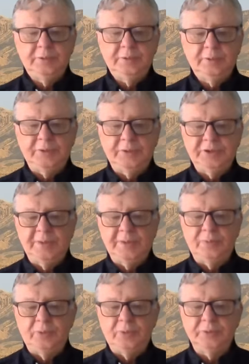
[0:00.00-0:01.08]
At the same
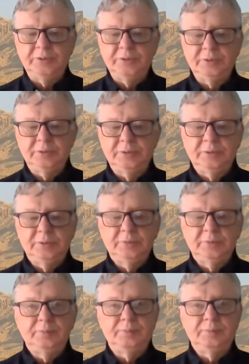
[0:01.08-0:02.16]
moment,
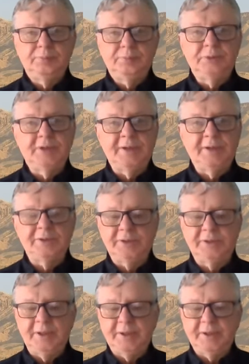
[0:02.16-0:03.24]
Plotinus
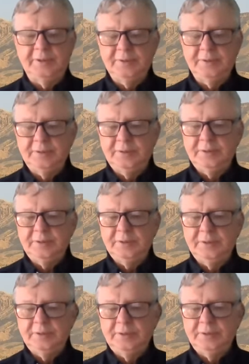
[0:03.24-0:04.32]
died.
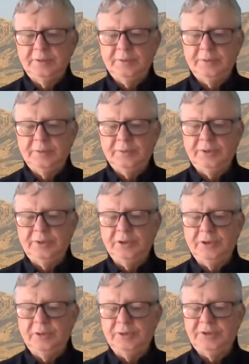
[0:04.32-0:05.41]
The
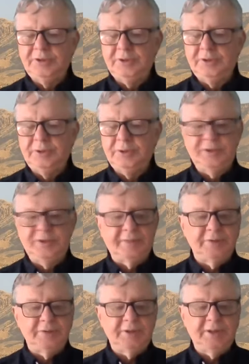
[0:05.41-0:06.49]
year was
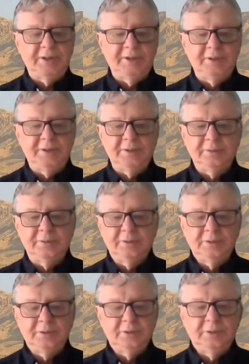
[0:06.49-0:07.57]
270 AD,
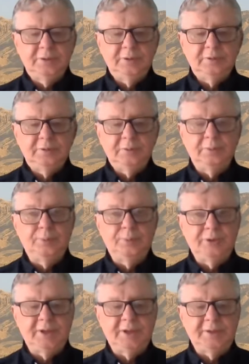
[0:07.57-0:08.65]
and
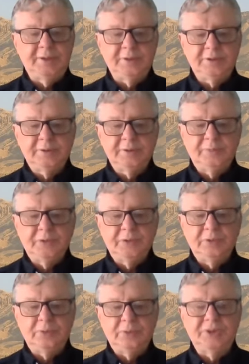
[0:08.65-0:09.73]
Plotinus
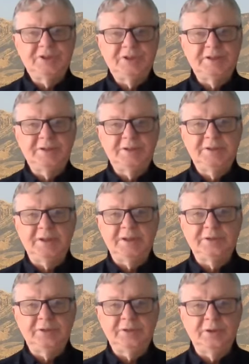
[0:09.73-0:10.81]
was
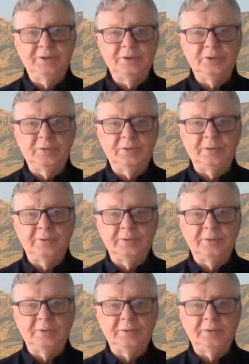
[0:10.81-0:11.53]
66 years old.